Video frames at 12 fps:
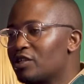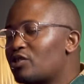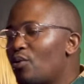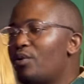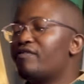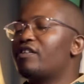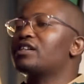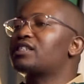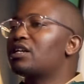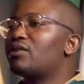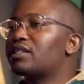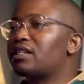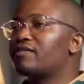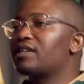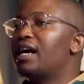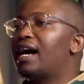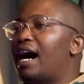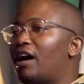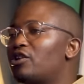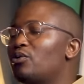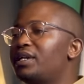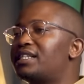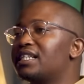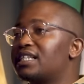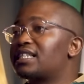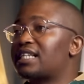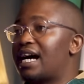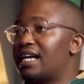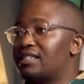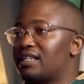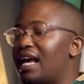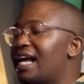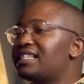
So we've got to say to ourselves, how do we digitize?